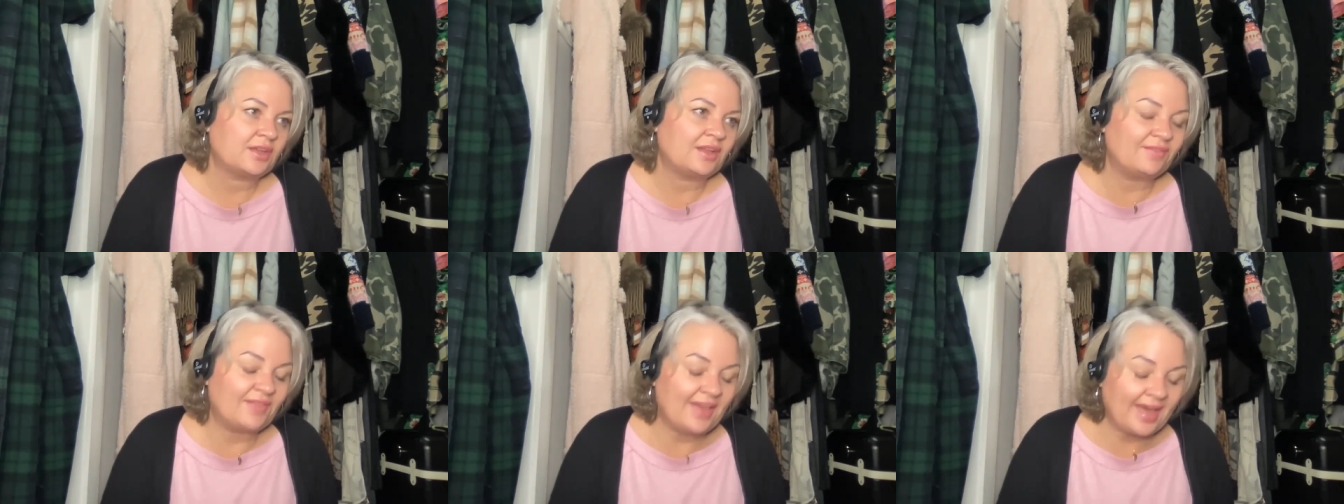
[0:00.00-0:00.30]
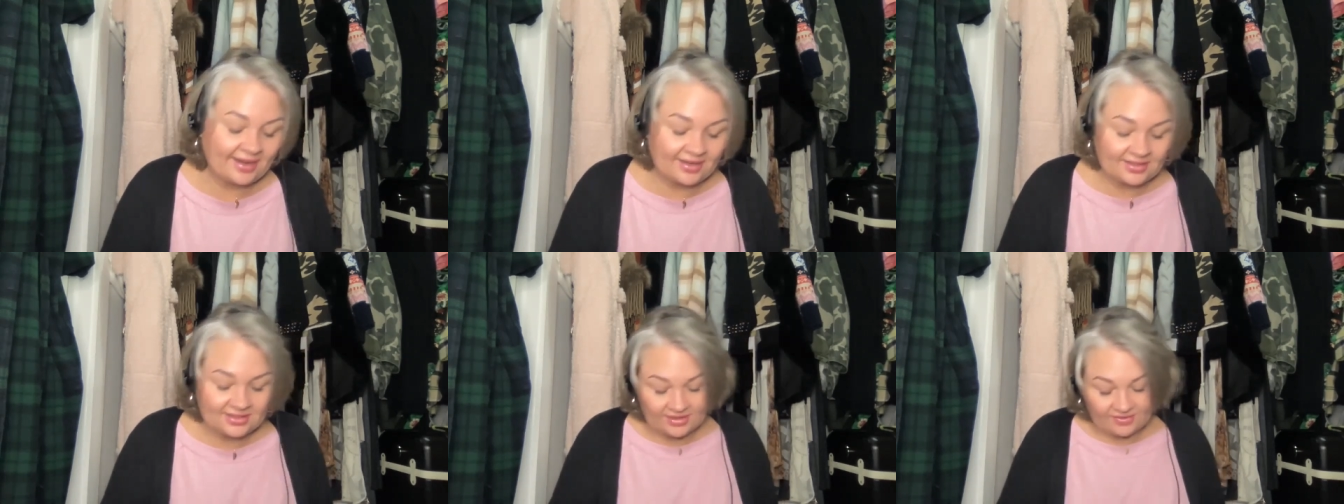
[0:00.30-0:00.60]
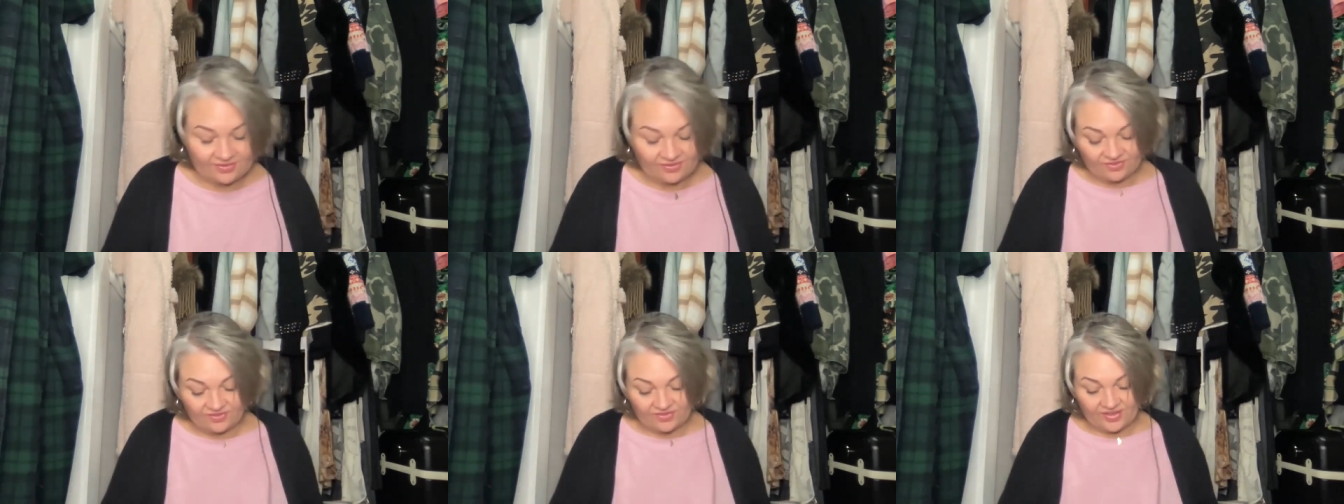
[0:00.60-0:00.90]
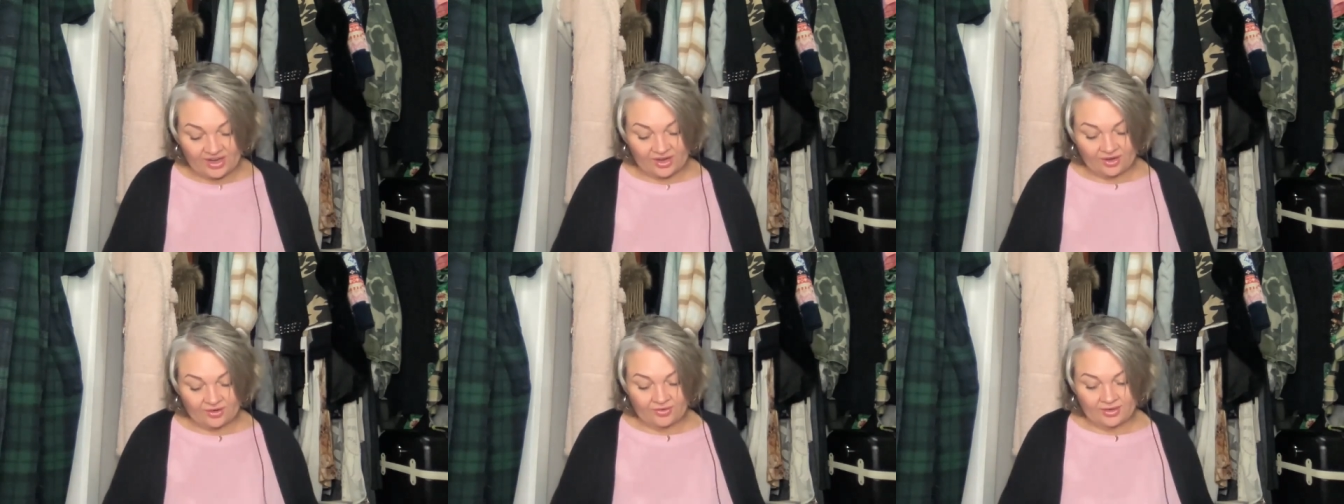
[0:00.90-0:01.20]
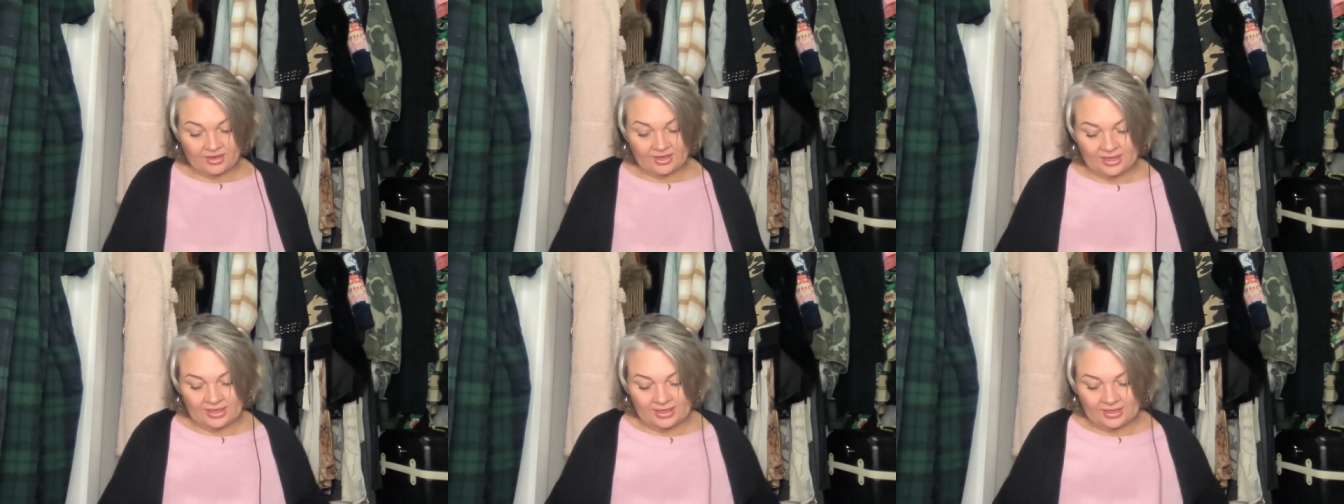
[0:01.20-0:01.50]
And that is a
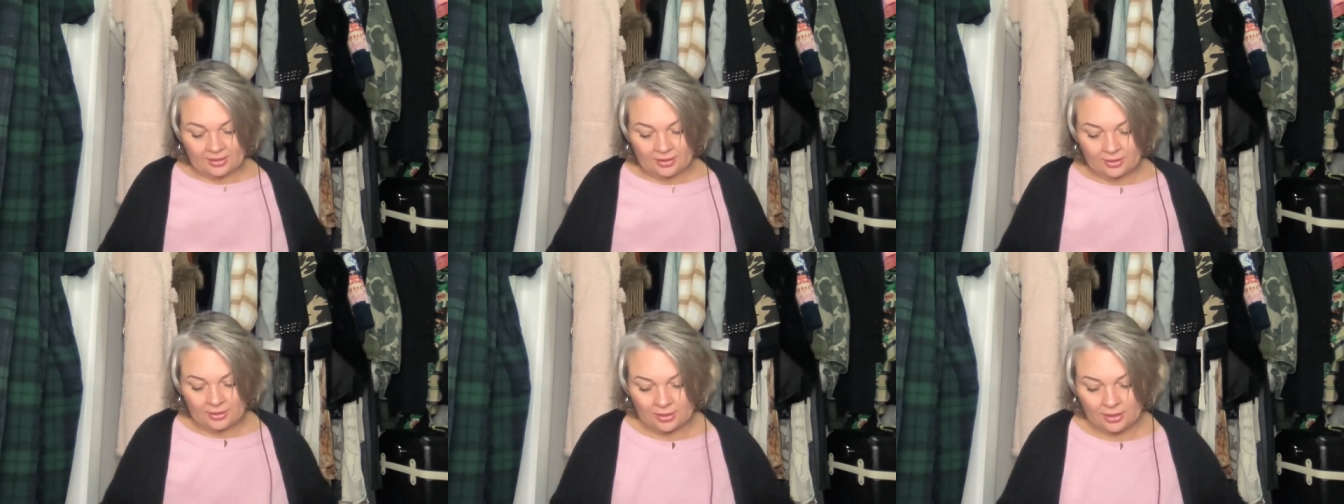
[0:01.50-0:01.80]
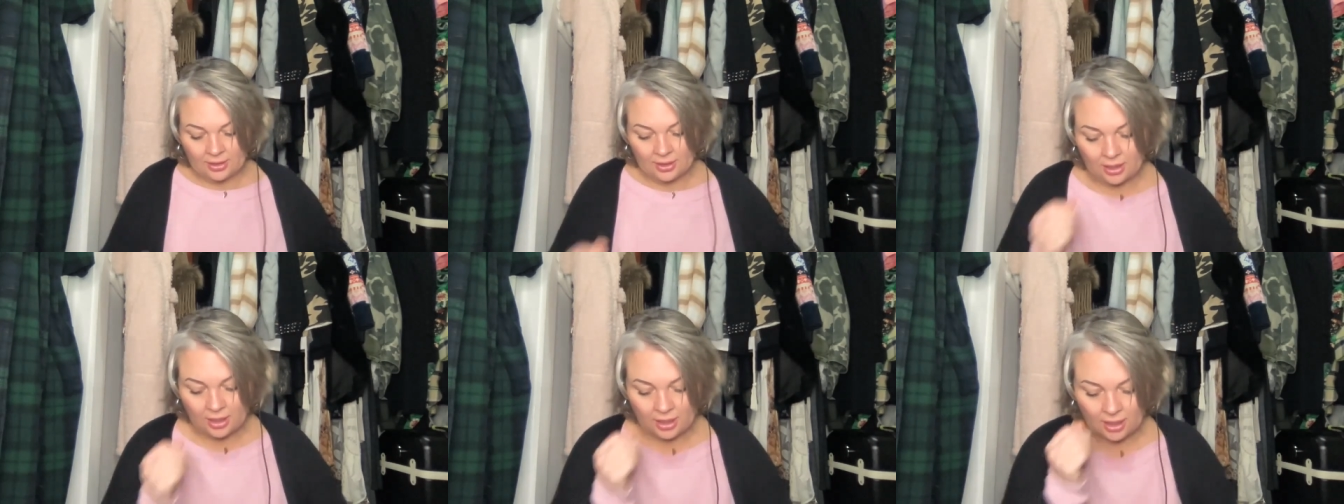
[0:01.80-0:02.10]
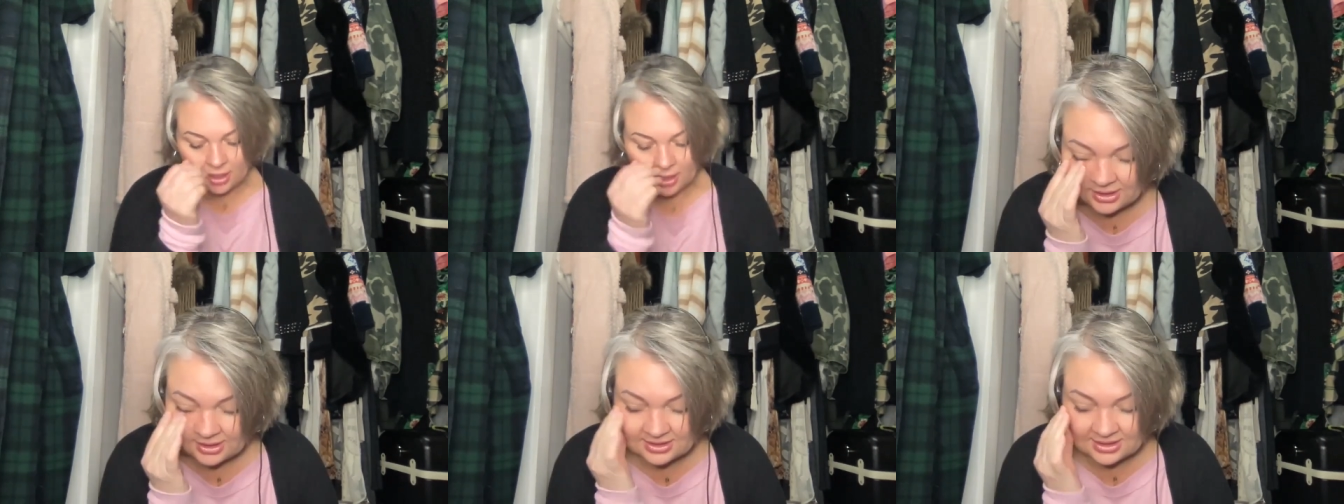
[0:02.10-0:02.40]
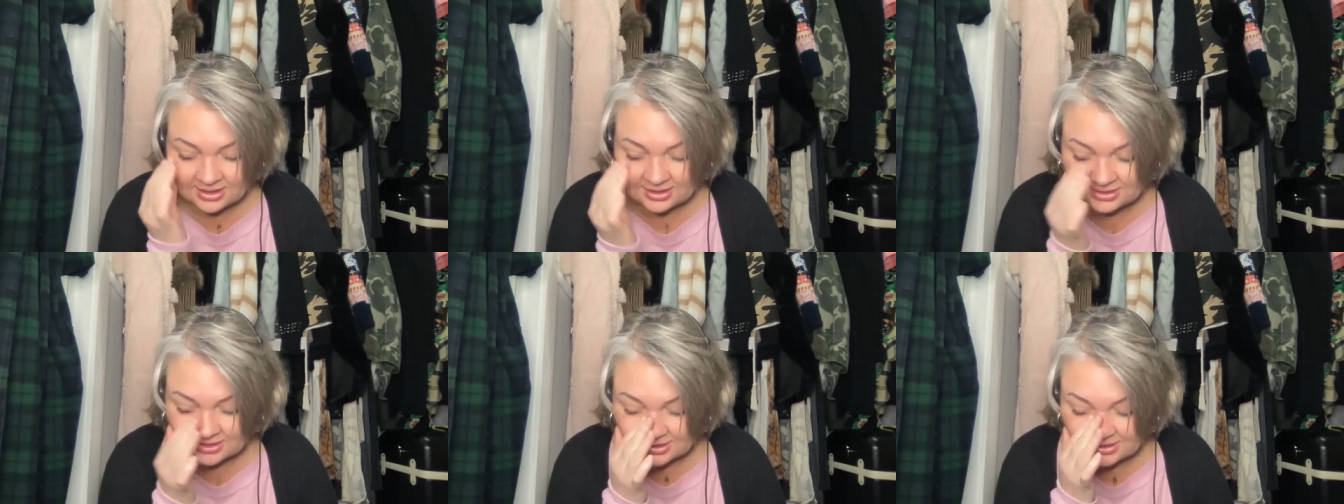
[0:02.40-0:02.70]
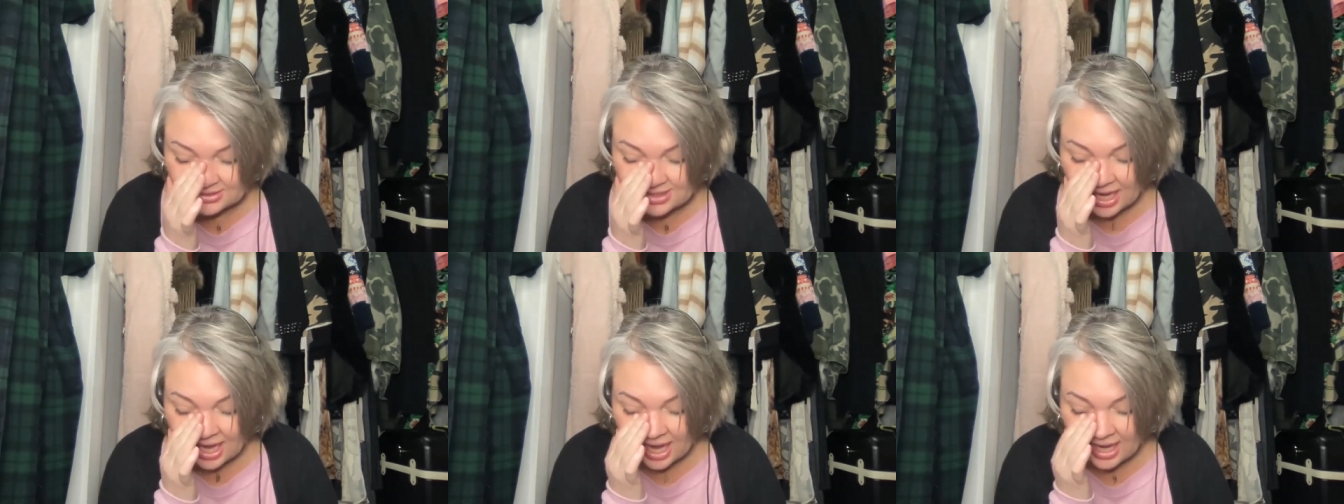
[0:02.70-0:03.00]
very, it's a
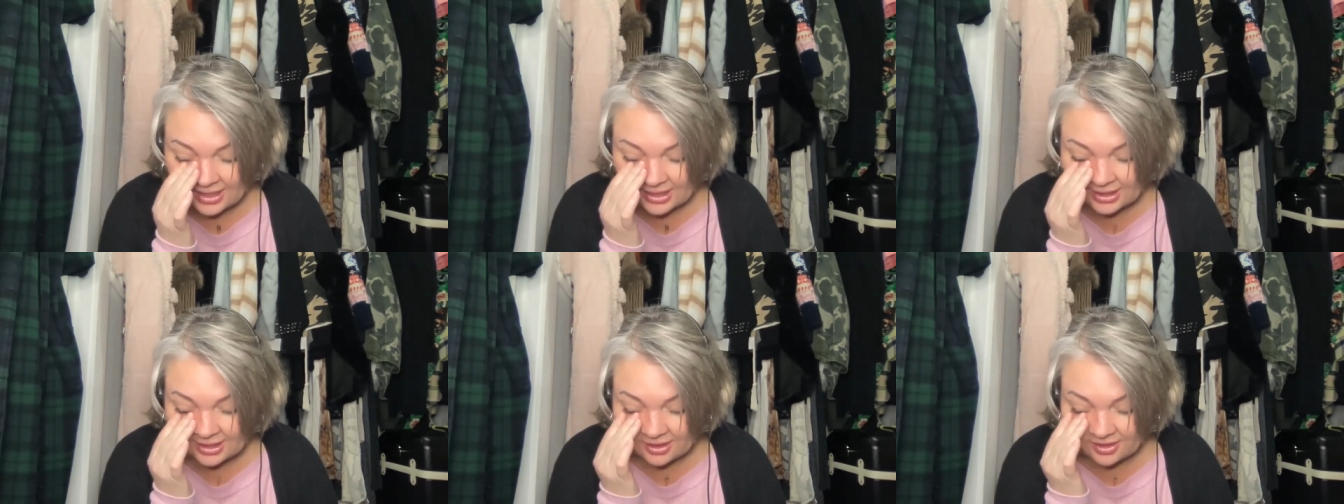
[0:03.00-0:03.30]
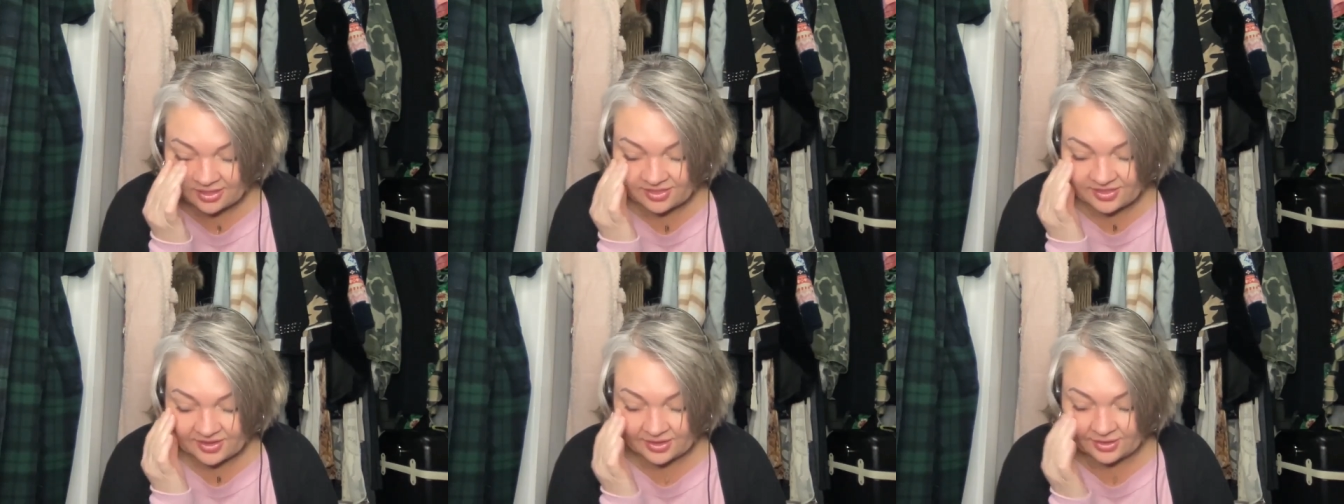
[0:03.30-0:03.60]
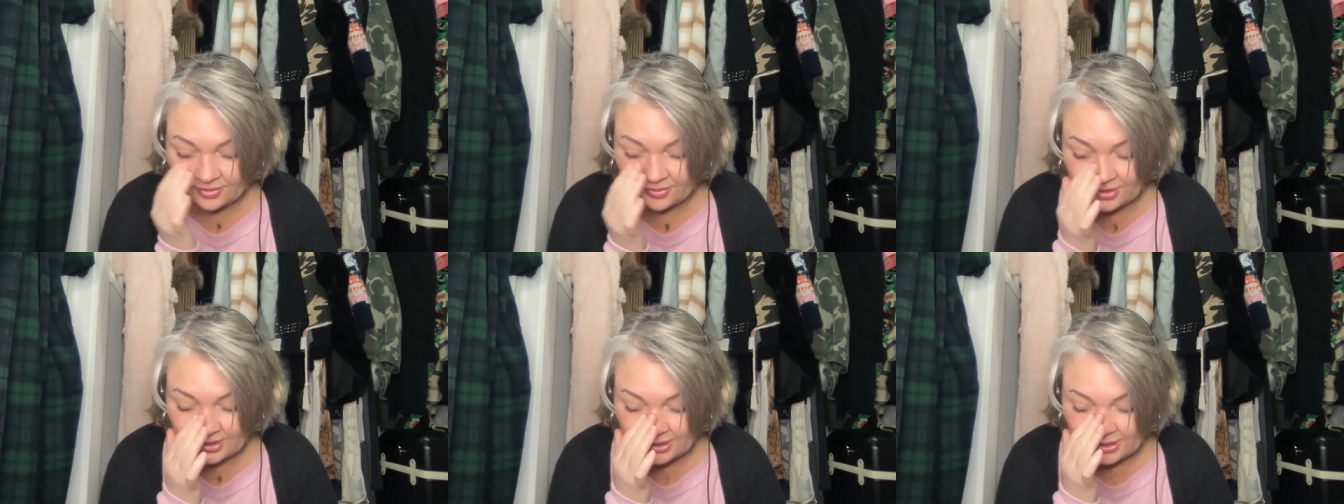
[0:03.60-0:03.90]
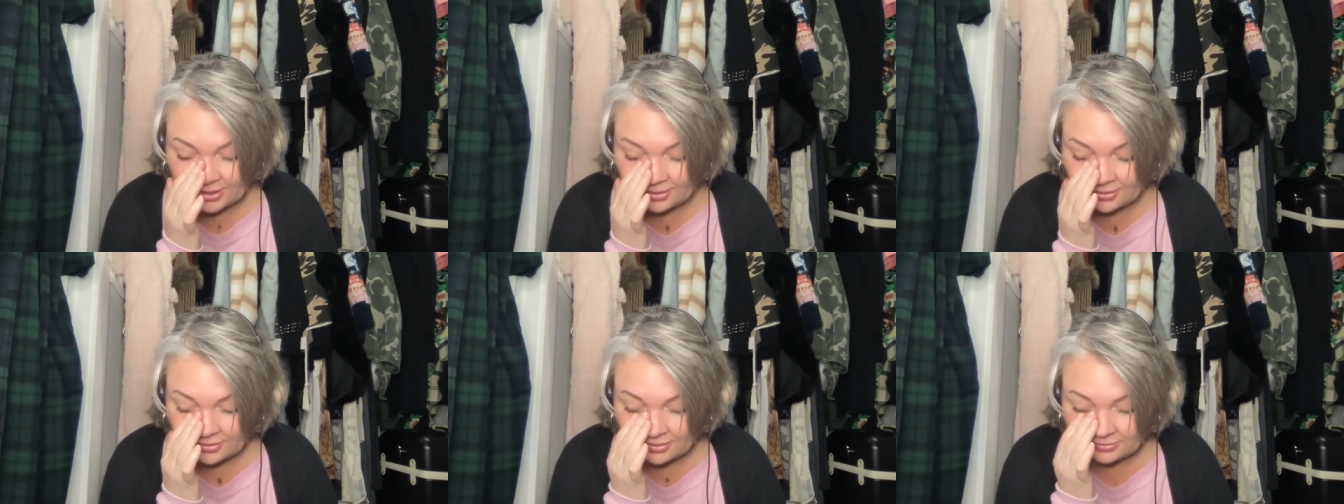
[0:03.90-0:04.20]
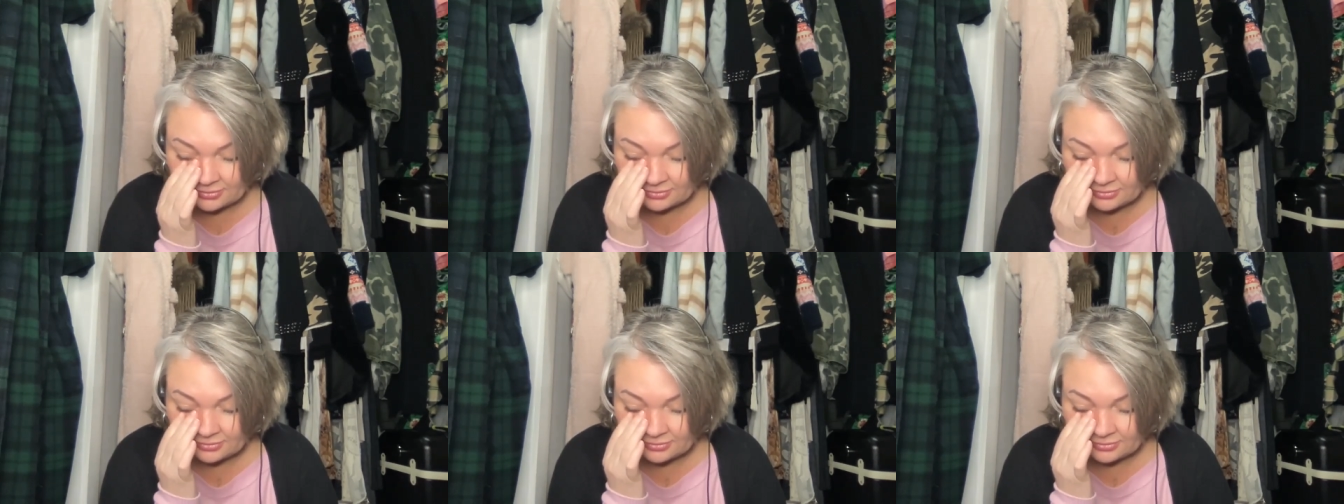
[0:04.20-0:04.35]
dying theory.